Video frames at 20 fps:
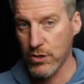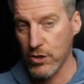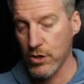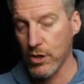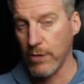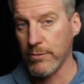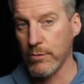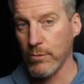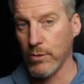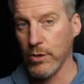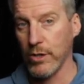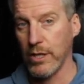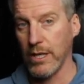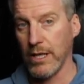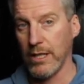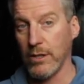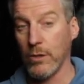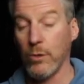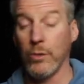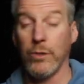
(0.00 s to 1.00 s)
stopped
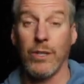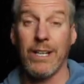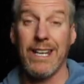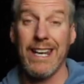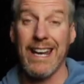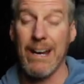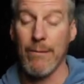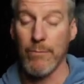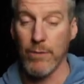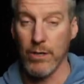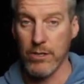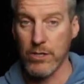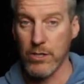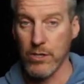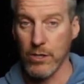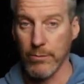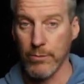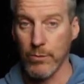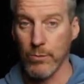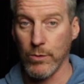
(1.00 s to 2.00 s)
working, or the camera
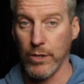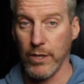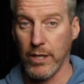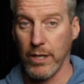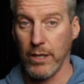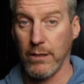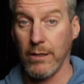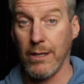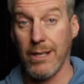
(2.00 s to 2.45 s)
stopped working.